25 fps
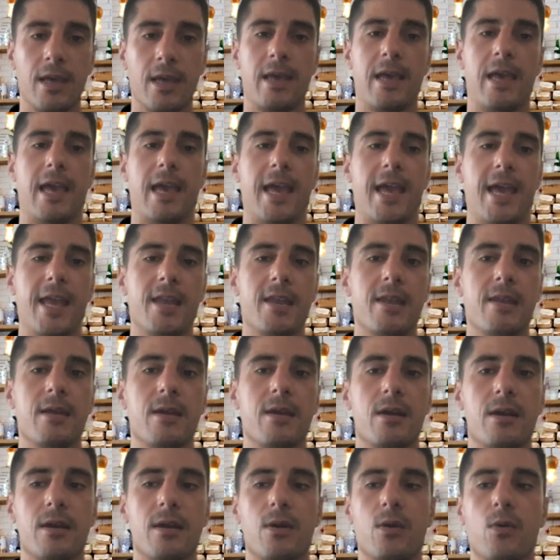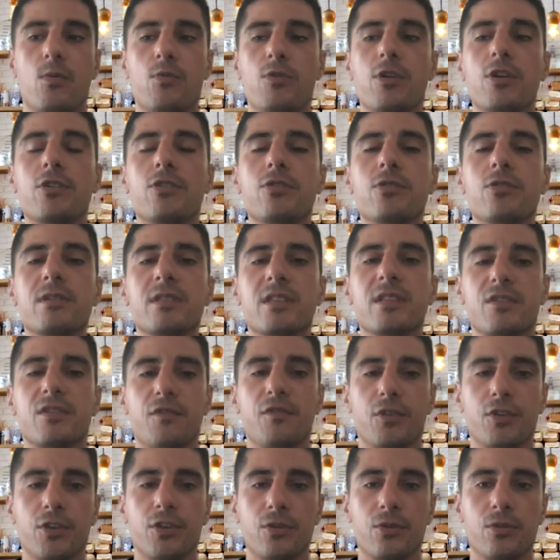And we're doing this for
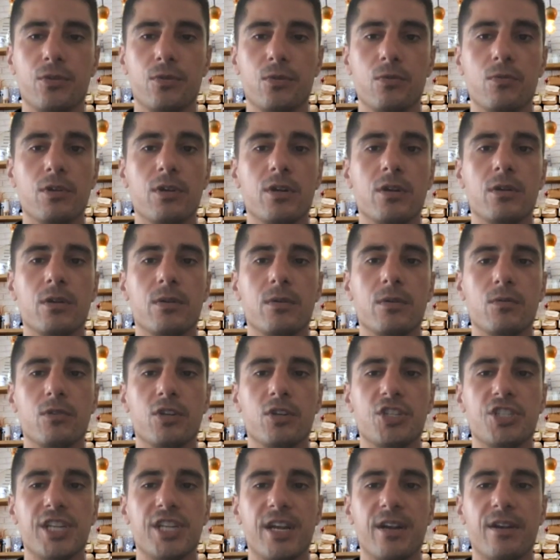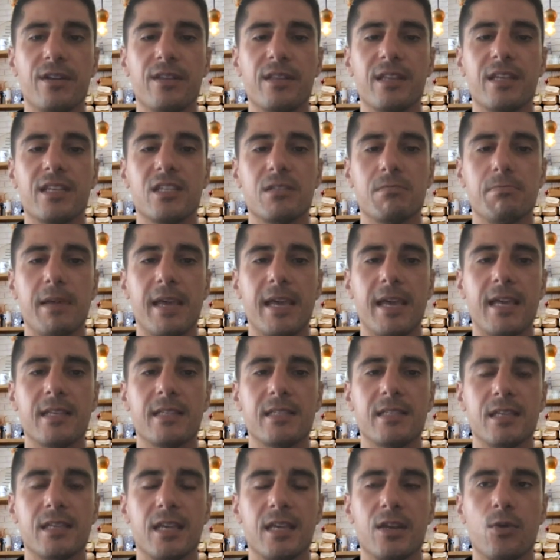you. We're sharing this
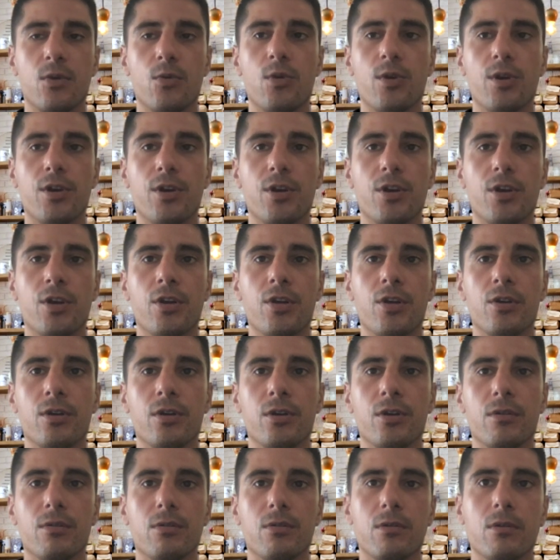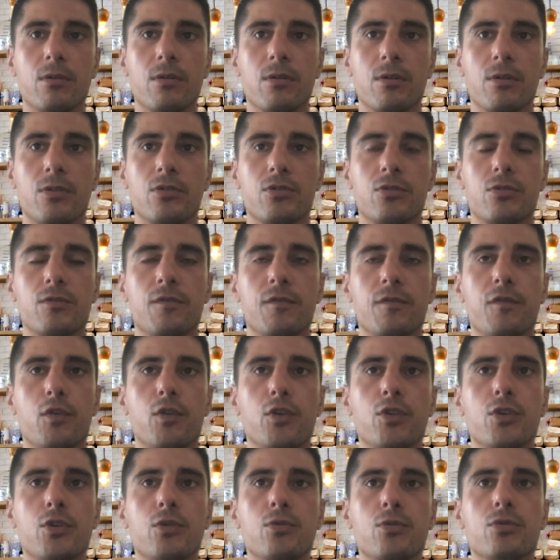space in order for
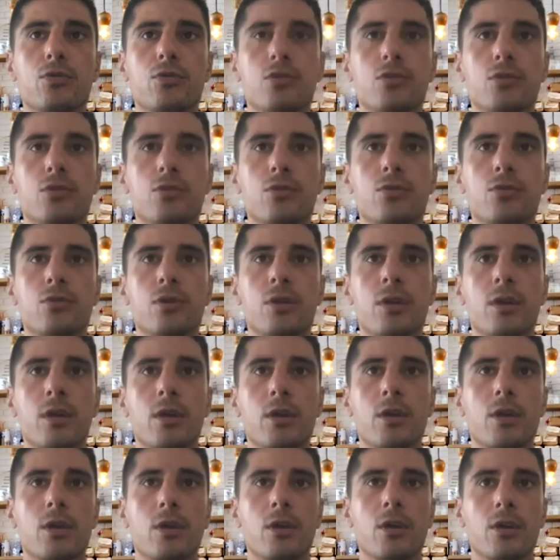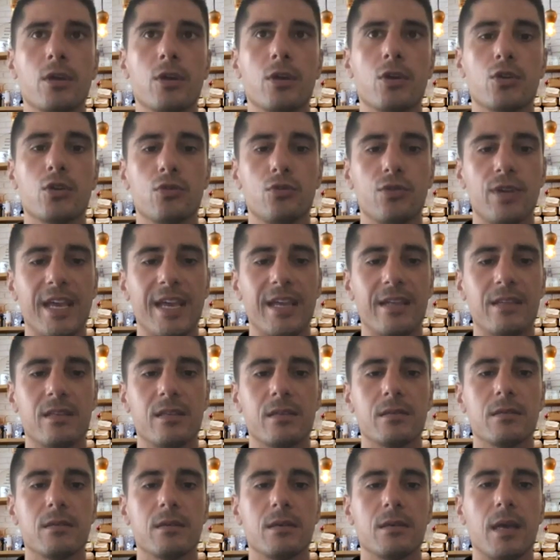you to create
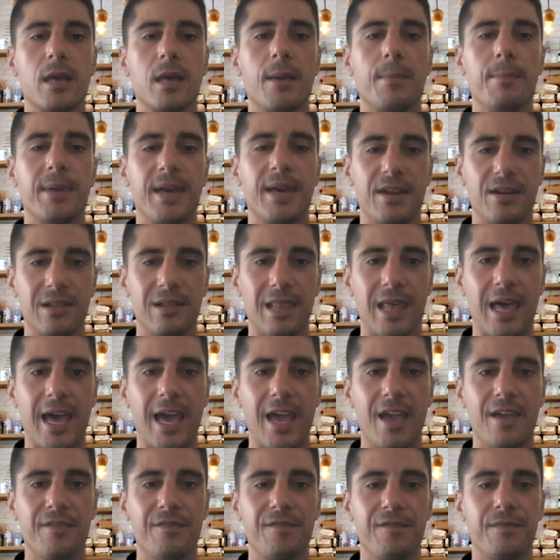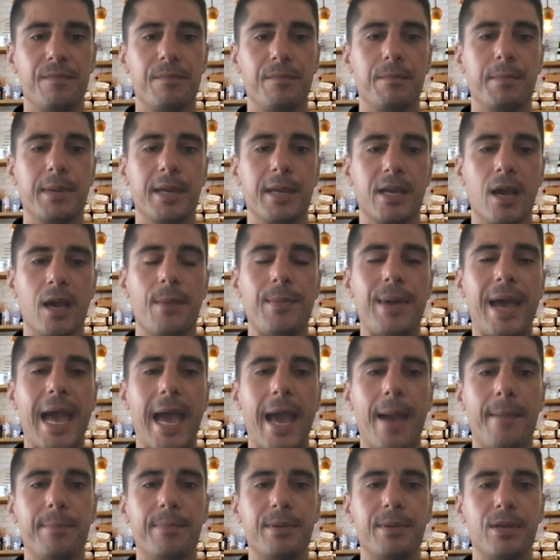a better life, become
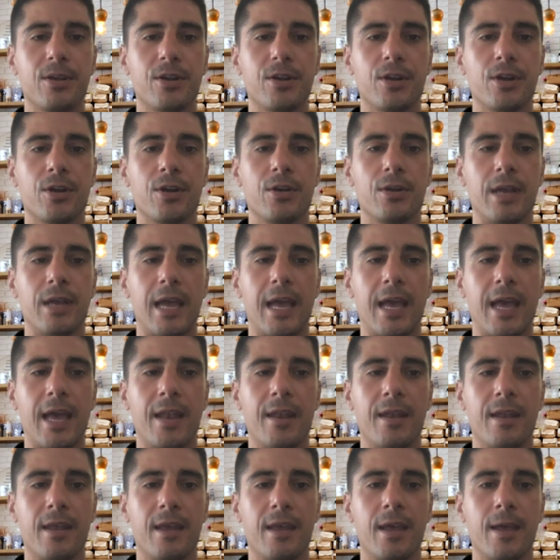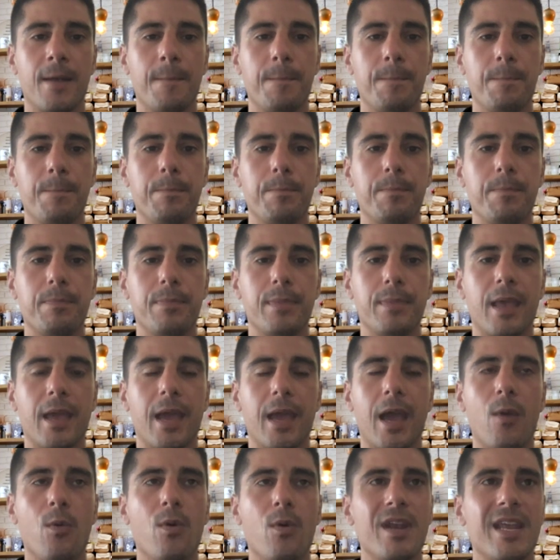happier. And
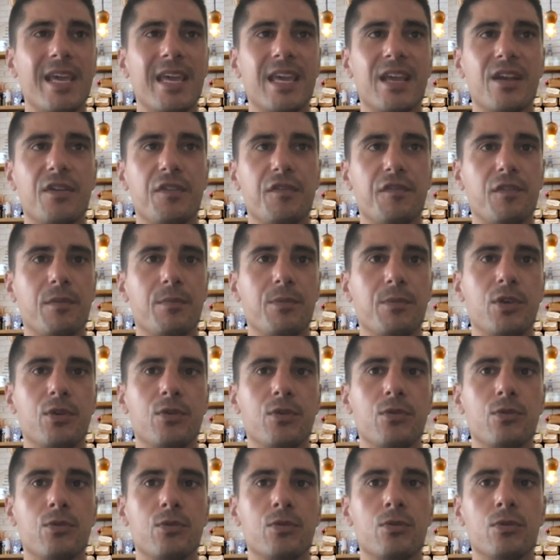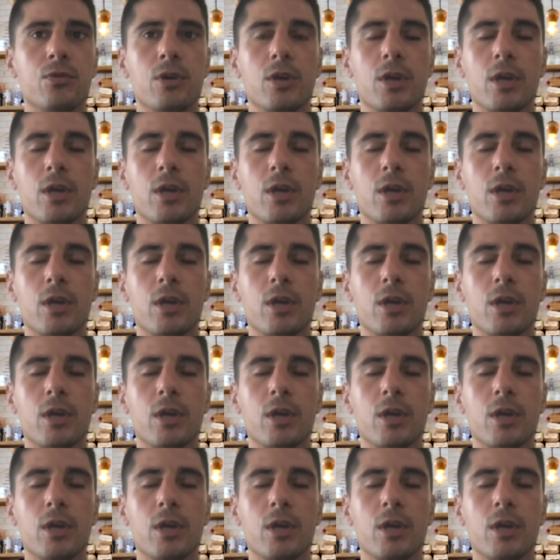I want to hear from you.